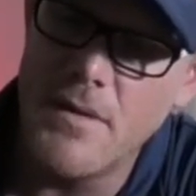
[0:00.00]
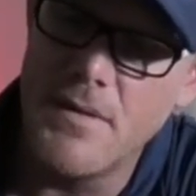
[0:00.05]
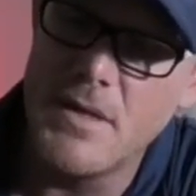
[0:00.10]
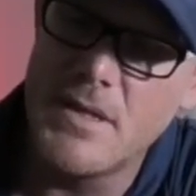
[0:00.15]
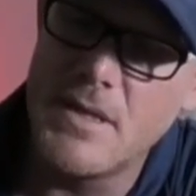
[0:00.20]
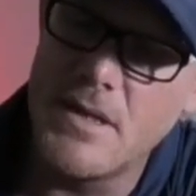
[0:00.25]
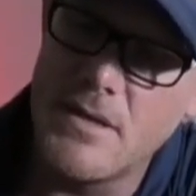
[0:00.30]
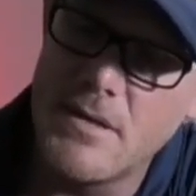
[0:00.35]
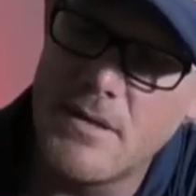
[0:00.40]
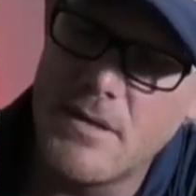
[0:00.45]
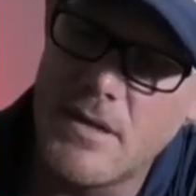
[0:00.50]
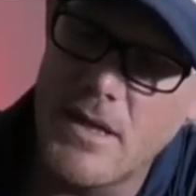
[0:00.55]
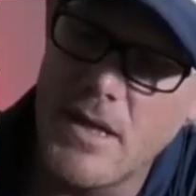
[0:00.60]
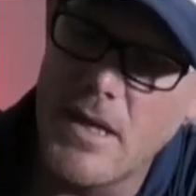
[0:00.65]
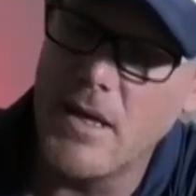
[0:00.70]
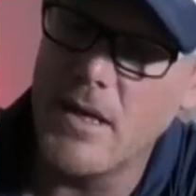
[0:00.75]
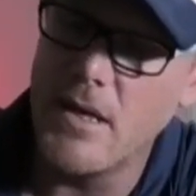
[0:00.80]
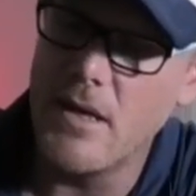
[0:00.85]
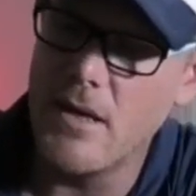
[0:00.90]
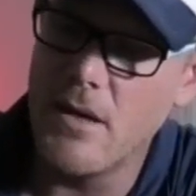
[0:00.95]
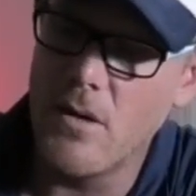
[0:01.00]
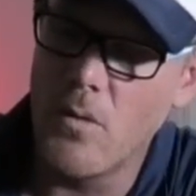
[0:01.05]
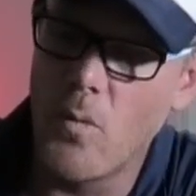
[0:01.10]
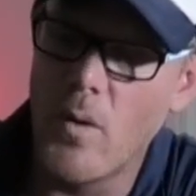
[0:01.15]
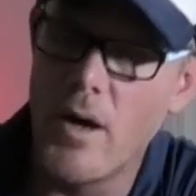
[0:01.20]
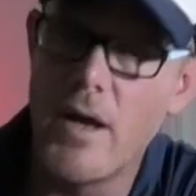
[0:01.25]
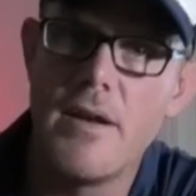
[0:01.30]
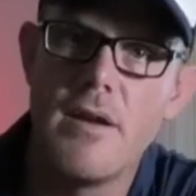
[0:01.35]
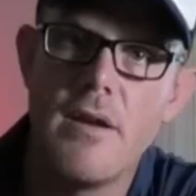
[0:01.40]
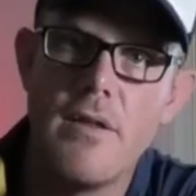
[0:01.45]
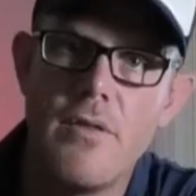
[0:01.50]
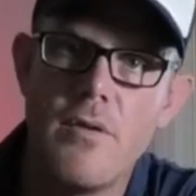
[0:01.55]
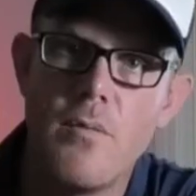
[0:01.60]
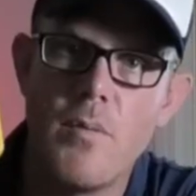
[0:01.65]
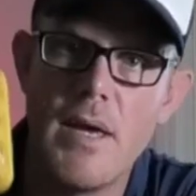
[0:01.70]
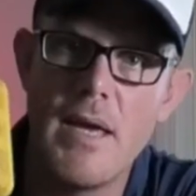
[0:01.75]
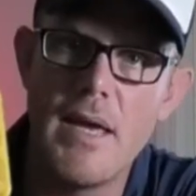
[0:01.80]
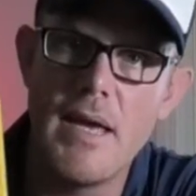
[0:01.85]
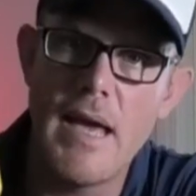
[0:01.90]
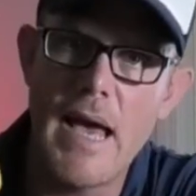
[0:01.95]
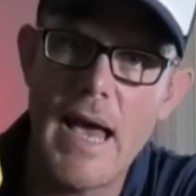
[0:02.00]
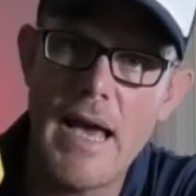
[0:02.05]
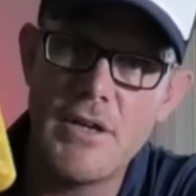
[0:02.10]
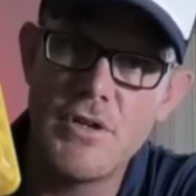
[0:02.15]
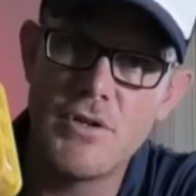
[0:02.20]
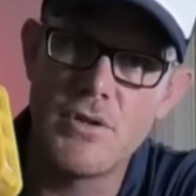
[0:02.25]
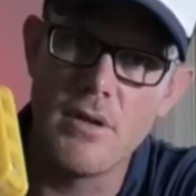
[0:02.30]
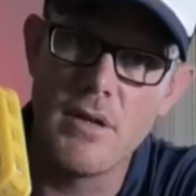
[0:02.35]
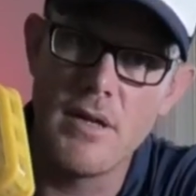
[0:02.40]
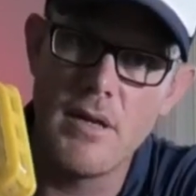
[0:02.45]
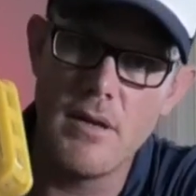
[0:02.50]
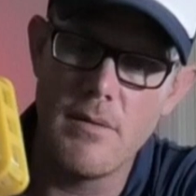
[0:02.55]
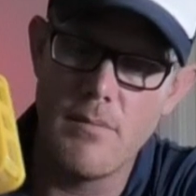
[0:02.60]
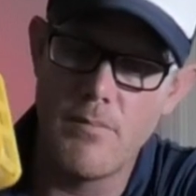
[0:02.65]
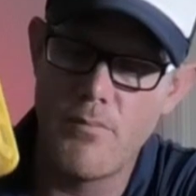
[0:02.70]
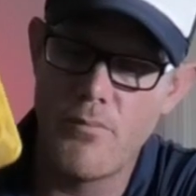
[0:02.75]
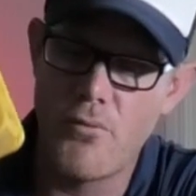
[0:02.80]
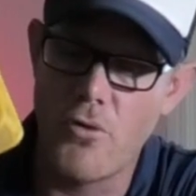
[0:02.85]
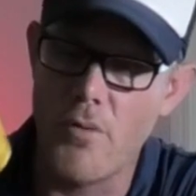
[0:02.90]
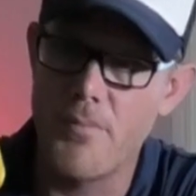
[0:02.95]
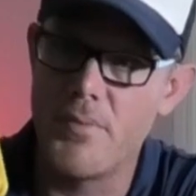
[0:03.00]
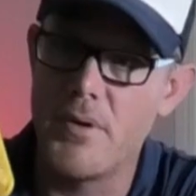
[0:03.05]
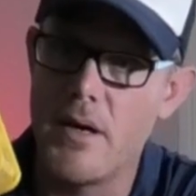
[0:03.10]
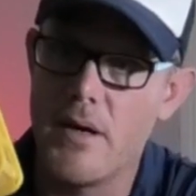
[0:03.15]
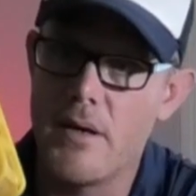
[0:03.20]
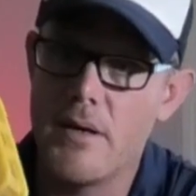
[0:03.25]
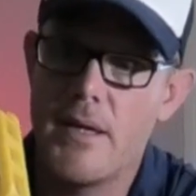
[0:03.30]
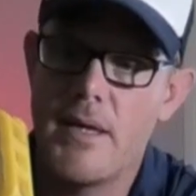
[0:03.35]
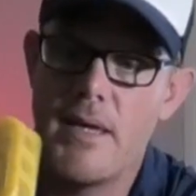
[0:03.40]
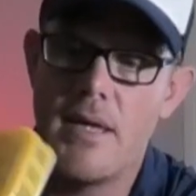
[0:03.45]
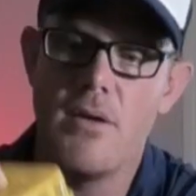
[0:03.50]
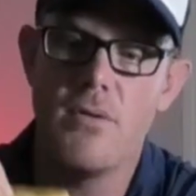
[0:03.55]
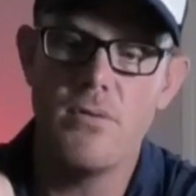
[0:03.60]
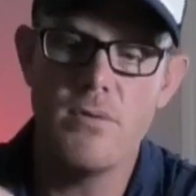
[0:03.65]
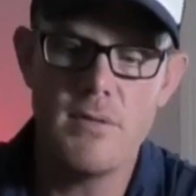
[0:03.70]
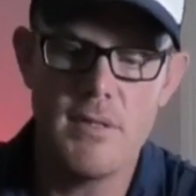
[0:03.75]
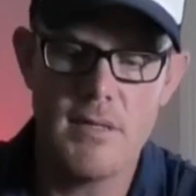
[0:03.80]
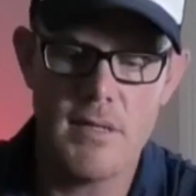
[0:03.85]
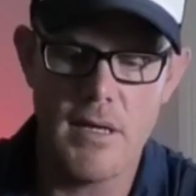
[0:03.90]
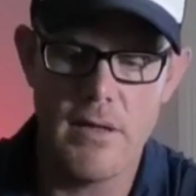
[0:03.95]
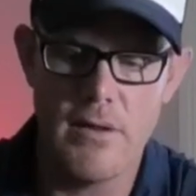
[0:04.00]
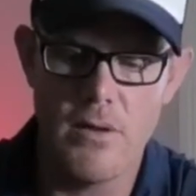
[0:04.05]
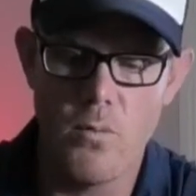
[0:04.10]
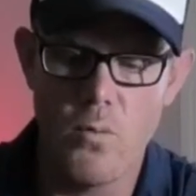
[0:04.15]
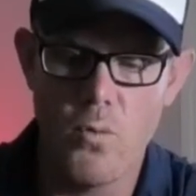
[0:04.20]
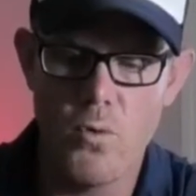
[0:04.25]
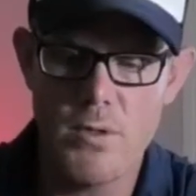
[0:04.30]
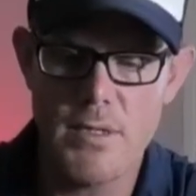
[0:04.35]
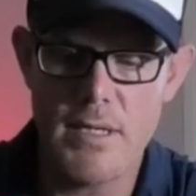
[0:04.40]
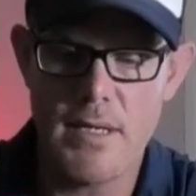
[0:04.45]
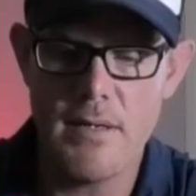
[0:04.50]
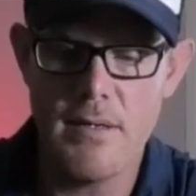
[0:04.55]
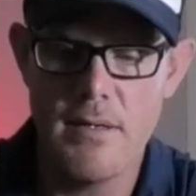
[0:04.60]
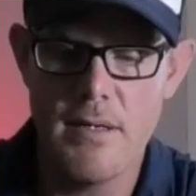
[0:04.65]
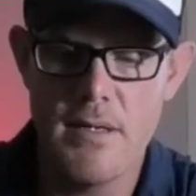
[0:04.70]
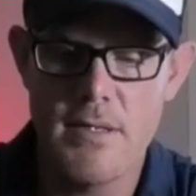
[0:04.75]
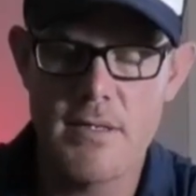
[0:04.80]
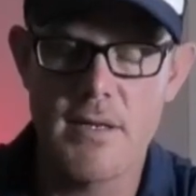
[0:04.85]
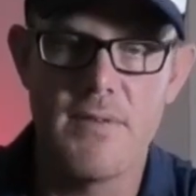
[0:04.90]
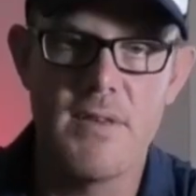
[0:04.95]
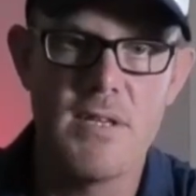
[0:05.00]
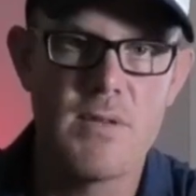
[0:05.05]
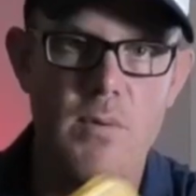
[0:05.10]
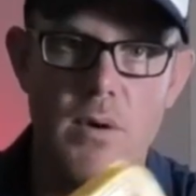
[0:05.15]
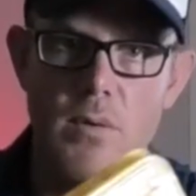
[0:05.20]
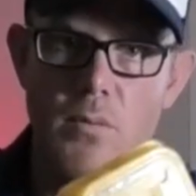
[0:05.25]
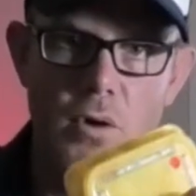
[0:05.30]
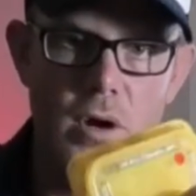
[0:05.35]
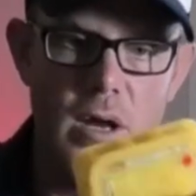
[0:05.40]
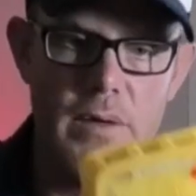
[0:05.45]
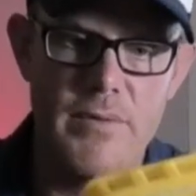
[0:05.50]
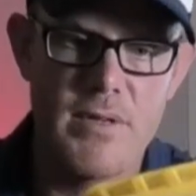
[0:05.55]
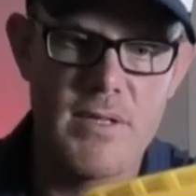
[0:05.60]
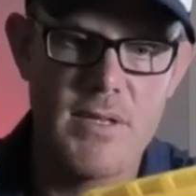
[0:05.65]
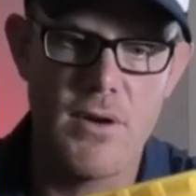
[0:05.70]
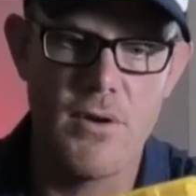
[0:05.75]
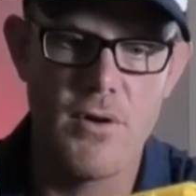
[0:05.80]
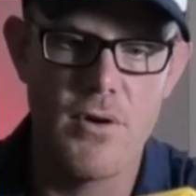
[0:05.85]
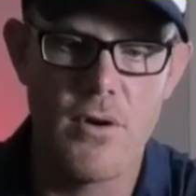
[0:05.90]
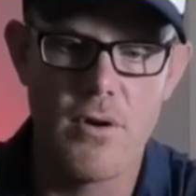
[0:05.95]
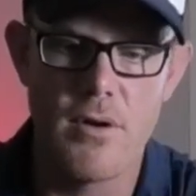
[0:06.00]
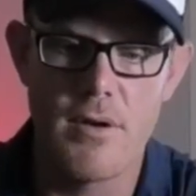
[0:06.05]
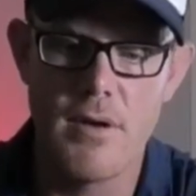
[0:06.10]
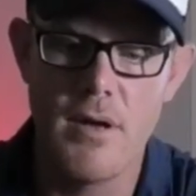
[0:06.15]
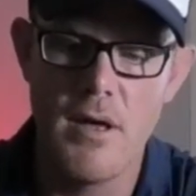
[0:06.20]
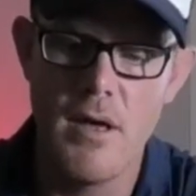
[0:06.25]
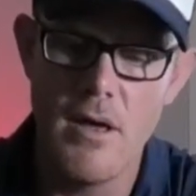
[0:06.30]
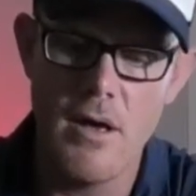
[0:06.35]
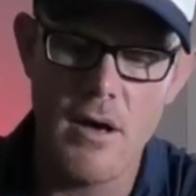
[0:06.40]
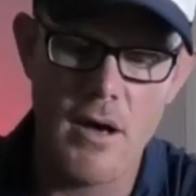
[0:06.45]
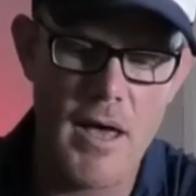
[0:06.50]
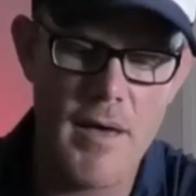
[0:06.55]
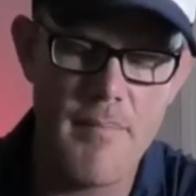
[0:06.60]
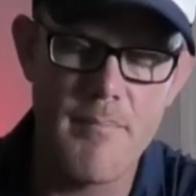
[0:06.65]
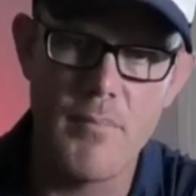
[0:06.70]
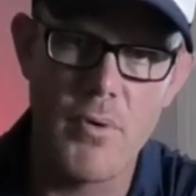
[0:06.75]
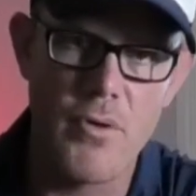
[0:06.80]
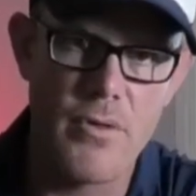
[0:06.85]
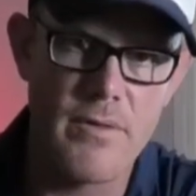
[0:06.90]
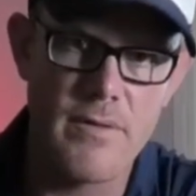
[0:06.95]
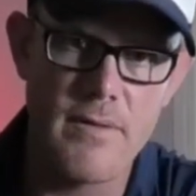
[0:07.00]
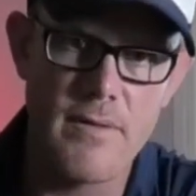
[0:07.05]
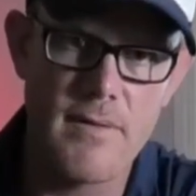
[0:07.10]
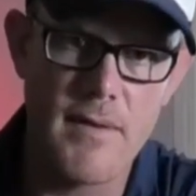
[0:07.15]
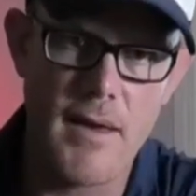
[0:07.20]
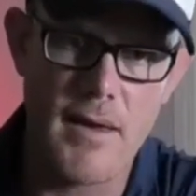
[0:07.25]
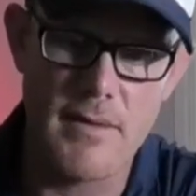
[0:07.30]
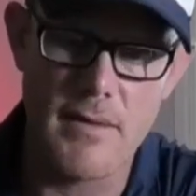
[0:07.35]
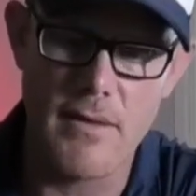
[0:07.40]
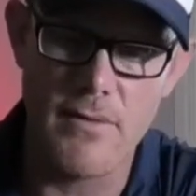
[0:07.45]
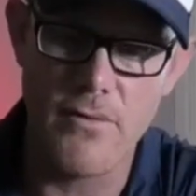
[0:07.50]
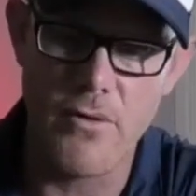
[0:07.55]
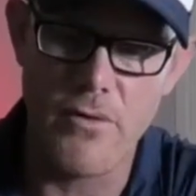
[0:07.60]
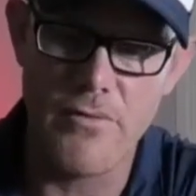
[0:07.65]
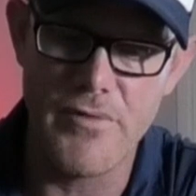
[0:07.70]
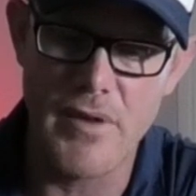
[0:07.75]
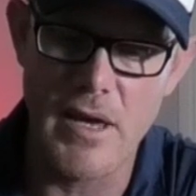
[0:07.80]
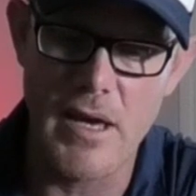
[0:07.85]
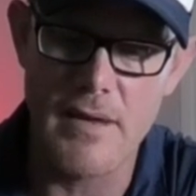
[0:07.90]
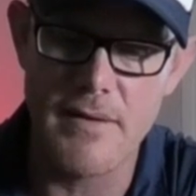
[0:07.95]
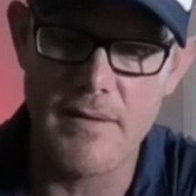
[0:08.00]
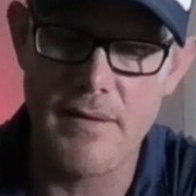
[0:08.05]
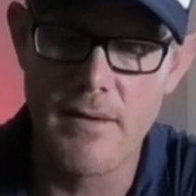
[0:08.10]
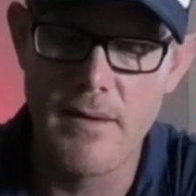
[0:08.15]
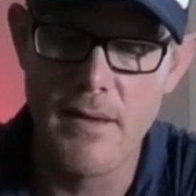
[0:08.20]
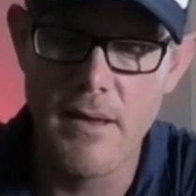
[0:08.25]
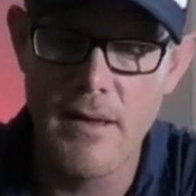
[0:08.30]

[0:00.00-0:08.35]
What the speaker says: this is the one that we actually proper killed in the water. So this one won't even turn on. I haven't bothered to take this off yet.